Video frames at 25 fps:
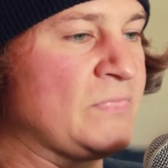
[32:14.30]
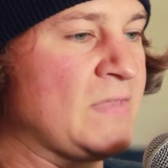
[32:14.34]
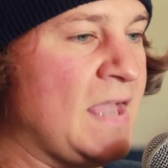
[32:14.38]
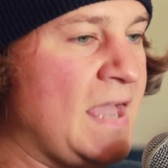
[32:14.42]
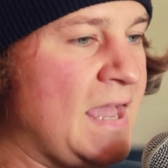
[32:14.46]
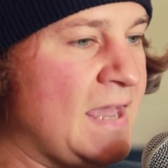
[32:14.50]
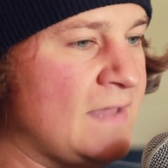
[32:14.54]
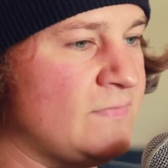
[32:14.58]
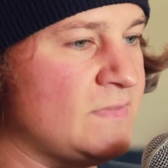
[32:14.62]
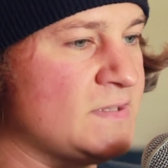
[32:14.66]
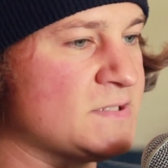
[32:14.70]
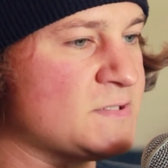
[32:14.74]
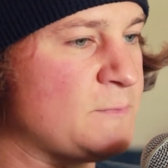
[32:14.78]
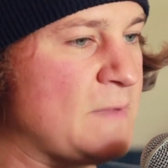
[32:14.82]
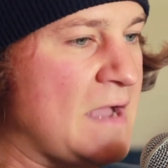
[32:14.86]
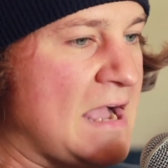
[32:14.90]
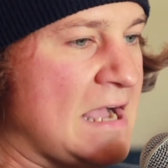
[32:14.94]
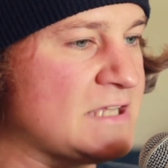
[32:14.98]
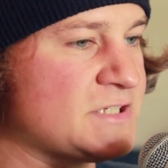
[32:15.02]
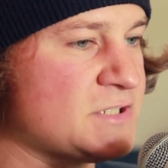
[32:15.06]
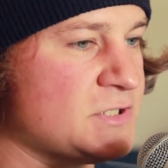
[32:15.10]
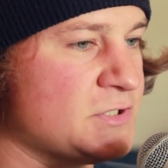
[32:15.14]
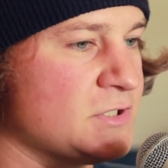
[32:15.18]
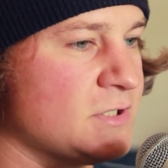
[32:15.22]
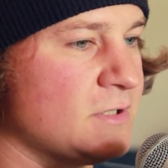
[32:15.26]
And this
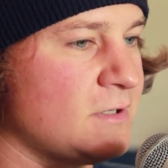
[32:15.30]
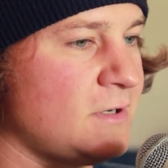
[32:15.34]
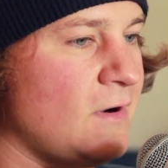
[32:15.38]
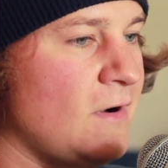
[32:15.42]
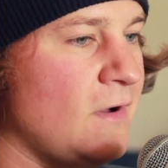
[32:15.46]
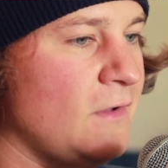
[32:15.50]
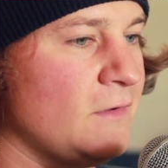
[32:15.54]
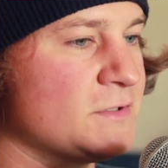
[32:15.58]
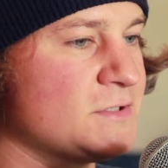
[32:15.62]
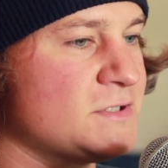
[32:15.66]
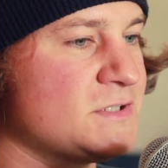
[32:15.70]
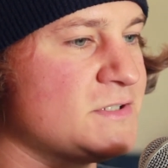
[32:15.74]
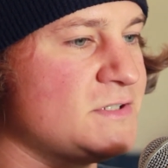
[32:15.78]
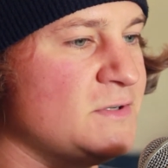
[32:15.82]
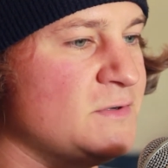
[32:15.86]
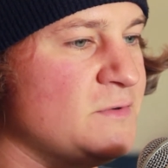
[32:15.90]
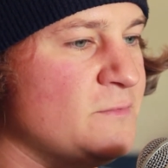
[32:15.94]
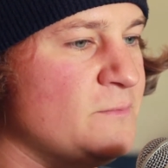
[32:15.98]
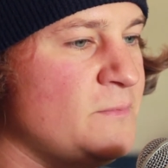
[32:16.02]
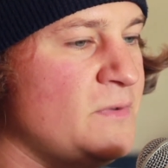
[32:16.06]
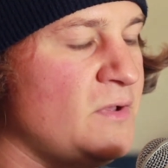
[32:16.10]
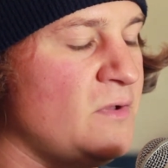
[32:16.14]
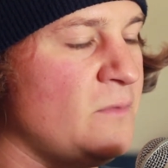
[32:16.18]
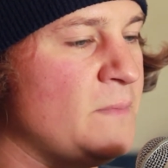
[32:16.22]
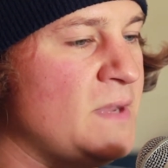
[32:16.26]
passenger, college
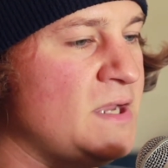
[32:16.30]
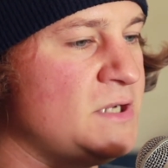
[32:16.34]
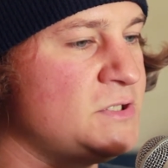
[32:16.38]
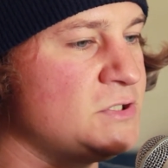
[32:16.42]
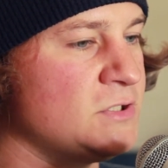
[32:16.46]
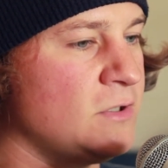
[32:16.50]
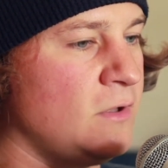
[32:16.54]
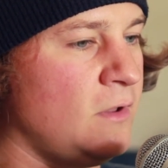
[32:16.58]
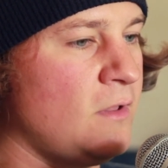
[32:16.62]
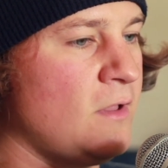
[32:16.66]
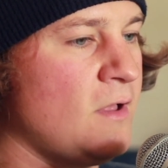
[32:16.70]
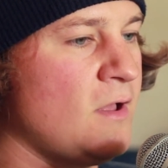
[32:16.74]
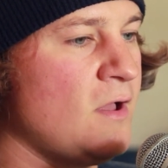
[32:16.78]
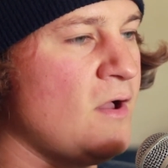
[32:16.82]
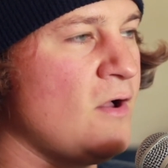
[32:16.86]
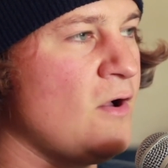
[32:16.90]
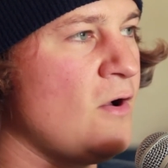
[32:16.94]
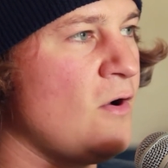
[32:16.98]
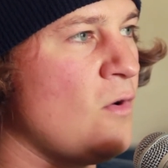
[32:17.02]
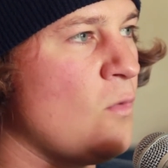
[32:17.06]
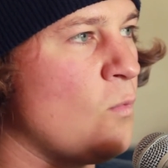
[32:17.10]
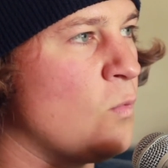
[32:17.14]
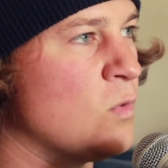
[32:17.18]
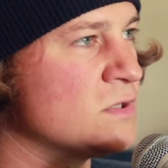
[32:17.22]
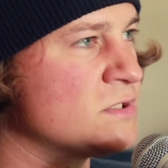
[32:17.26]
student, Bill Mitchell,
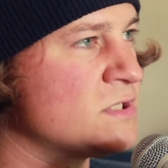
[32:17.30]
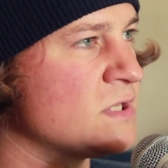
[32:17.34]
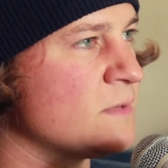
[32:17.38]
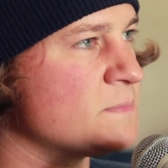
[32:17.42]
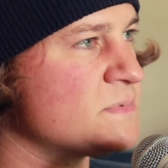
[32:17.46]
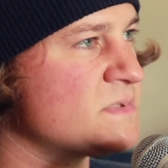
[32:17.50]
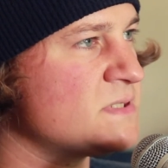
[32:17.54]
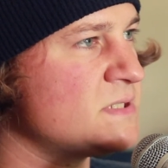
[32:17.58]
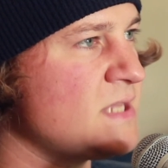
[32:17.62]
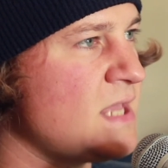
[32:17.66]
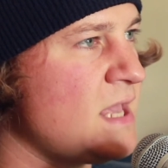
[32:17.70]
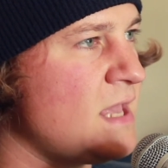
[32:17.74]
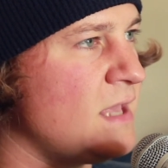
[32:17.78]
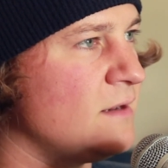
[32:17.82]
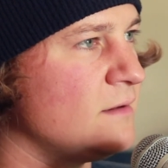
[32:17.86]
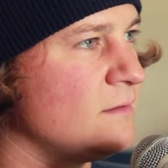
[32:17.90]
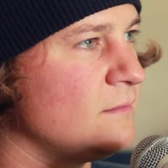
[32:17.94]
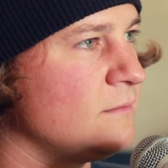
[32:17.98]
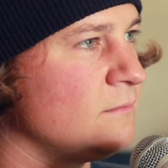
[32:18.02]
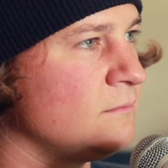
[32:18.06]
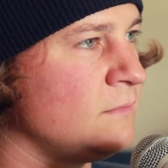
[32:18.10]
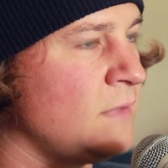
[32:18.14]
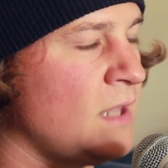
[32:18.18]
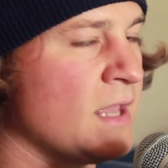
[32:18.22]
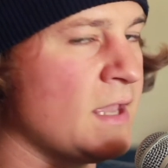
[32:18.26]
was upset.
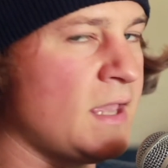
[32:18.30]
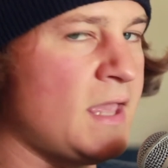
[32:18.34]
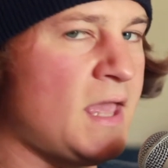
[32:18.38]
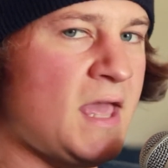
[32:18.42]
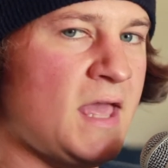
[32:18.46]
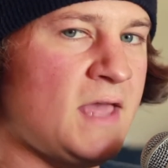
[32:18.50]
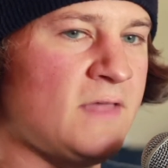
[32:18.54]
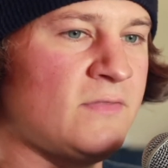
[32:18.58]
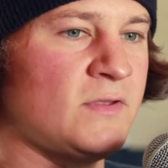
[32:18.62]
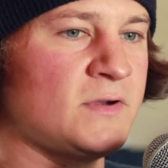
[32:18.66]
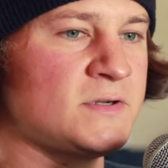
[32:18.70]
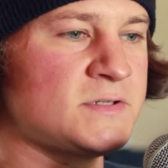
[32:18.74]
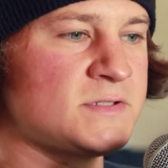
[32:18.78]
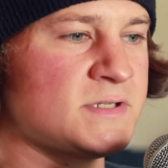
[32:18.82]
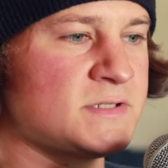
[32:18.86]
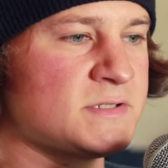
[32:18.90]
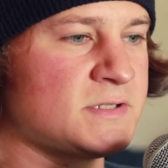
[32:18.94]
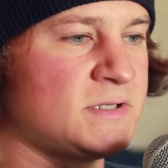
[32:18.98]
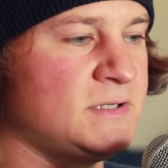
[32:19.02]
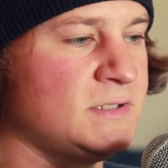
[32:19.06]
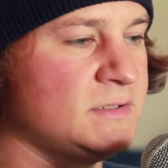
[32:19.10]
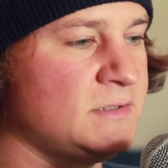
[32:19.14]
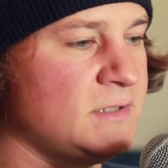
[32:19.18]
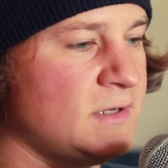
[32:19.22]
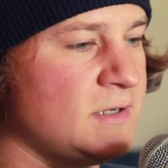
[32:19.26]
Like, hey, there's this
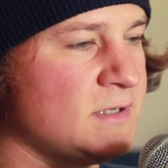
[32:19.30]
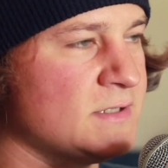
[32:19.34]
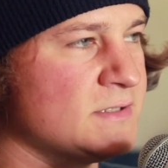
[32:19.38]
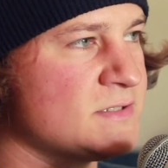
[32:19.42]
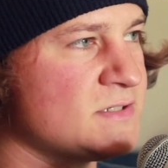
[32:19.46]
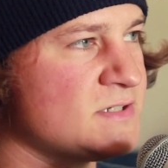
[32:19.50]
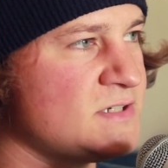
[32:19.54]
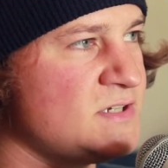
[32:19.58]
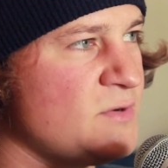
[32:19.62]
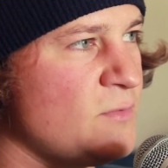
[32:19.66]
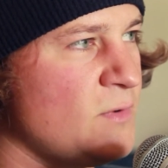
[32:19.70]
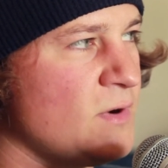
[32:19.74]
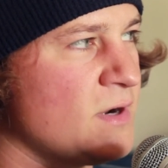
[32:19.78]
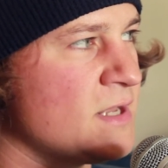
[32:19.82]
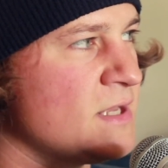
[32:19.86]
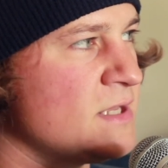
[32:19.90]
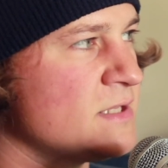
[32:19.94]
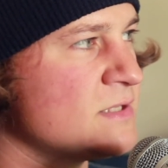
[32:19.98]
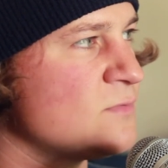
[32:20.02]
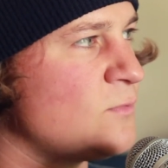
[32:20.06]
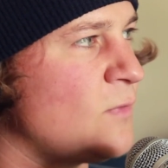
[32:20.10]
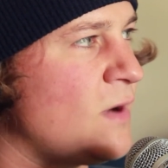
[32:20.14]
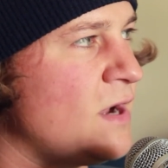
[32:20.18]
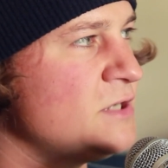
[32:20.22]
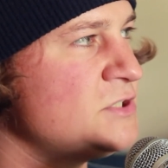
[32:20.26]
good-looking
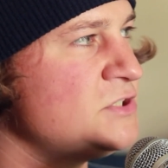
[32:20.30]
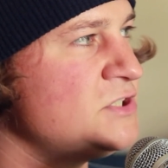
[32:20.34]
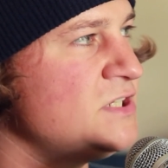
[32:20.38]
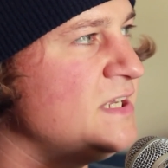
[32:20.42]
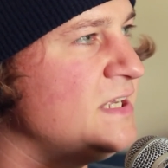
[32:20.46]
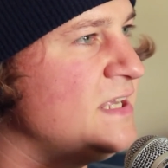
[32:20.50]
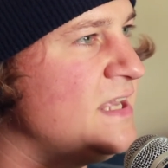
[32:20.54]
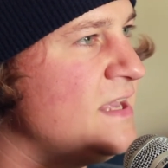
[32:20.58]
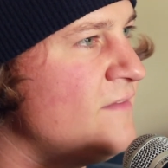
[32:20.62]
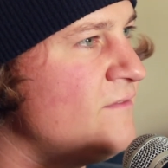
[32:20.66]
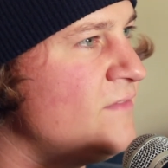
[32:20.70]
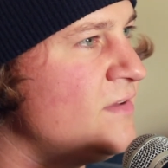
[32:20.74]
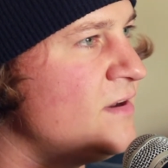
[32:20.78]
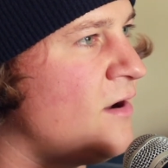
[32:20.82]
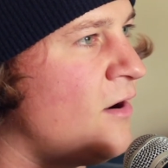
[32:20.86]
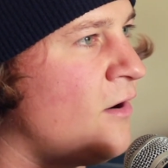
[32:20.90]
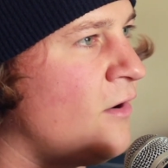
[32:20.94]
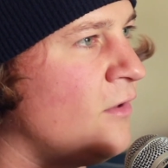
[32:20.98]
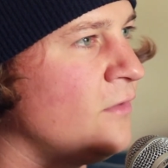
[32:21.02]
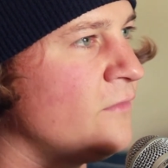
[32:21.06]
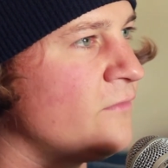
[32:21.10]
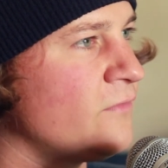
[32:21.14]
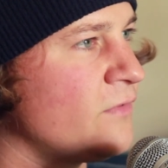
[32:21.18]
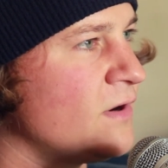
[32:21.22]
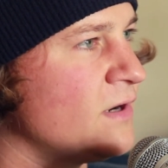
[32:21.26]
stewardess. Why is she giving
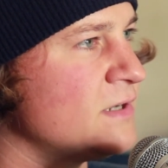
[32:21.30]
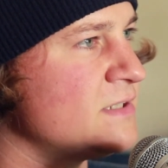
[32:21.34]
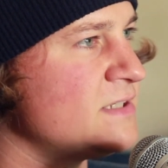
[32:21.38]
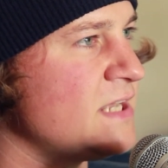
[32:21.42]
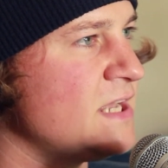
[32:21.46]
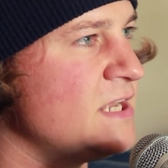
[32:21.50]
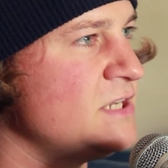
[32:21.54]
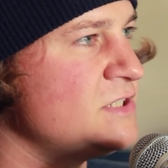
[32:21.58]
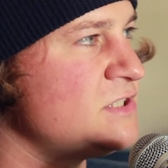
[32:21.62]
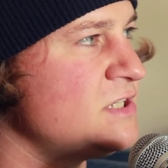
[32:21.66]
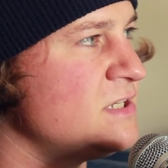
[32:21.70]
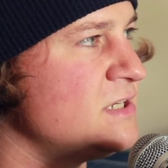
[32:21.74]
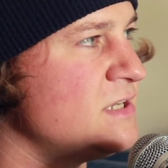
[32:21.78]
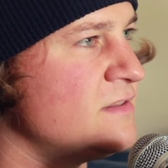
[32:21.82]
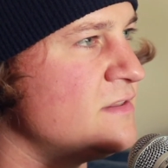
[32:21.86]
all of her attention